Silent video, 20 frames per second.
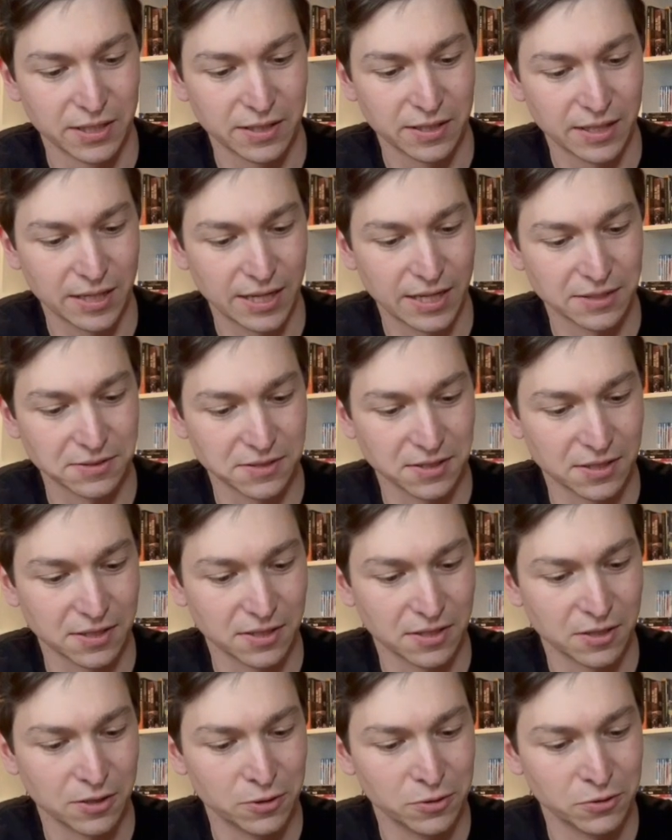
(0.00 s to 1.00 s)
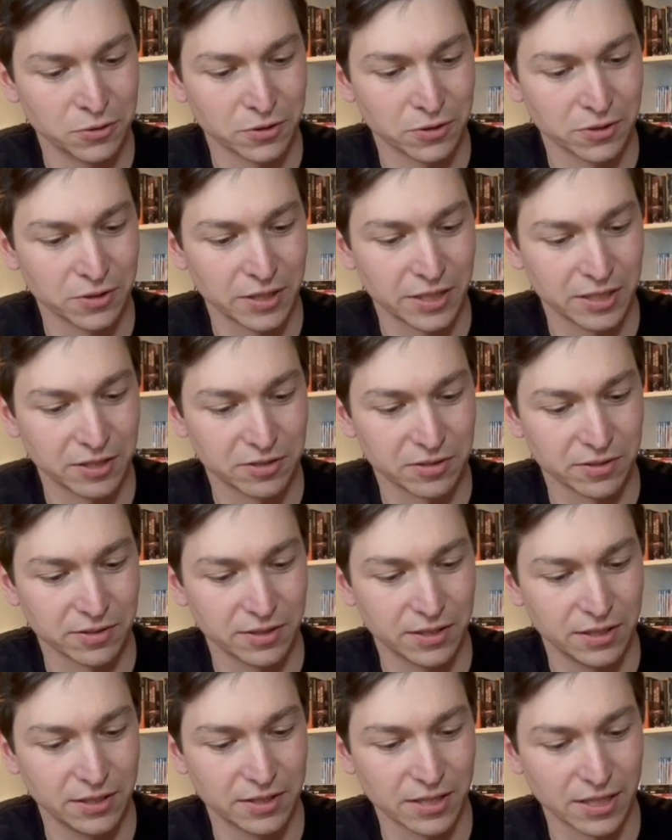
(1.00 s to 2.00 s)
that has a Hoosier
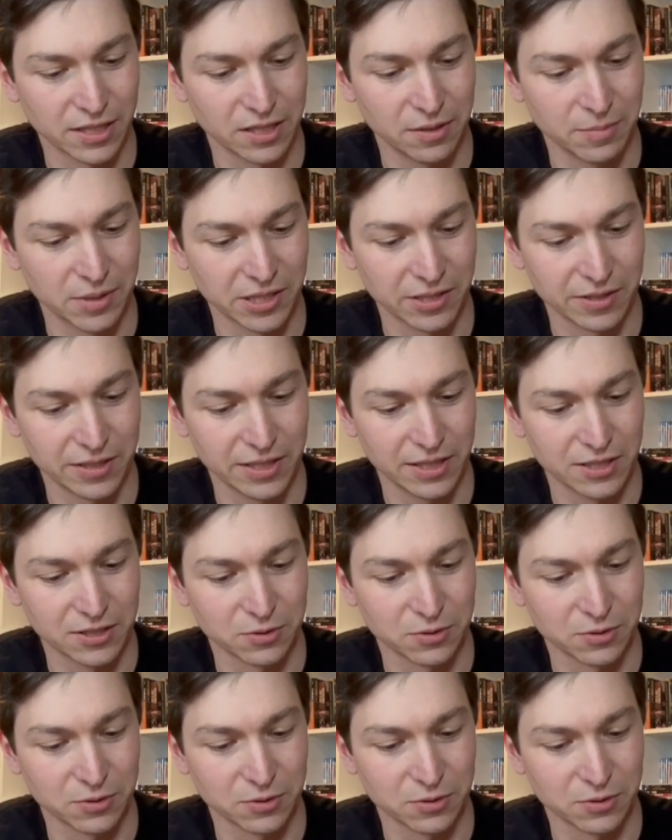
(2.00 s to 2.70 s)
history documentary